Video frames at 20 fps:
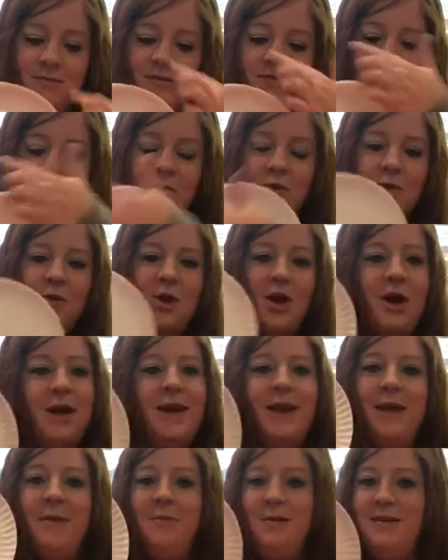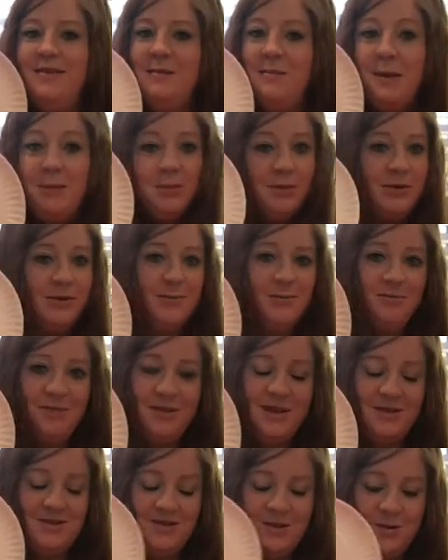circle on a piece of paper.
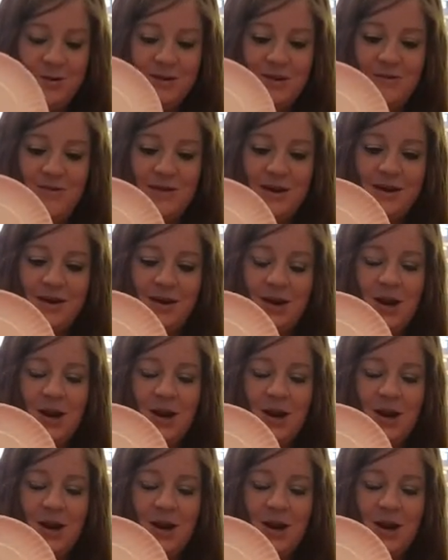That's totally fine,